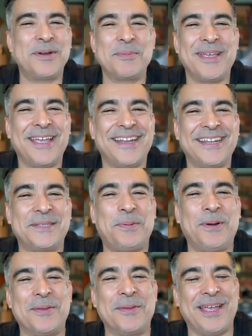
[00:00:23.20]
bad. It's
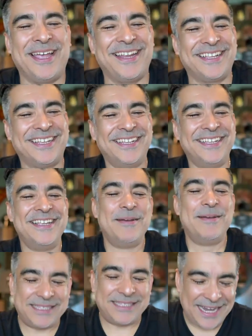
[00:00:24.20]
pretty bad.
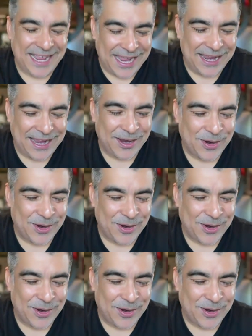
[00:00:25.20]
But today